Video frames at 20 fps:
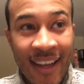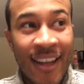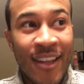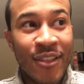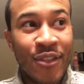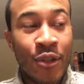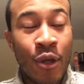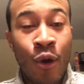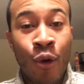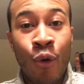
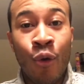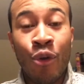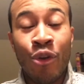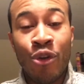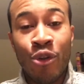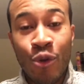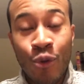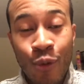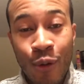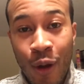So
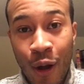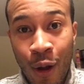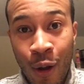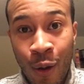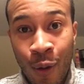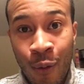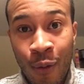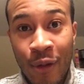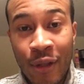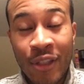you
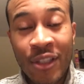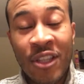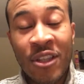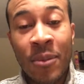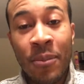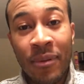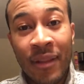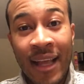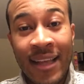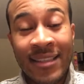go to the
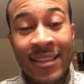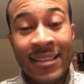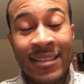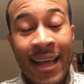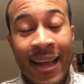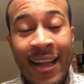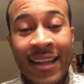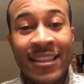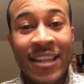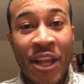places
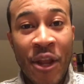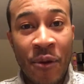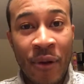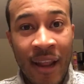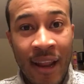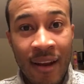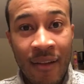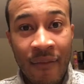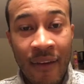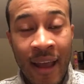that continue
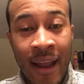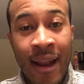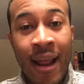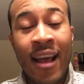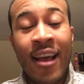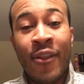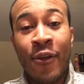to innovate.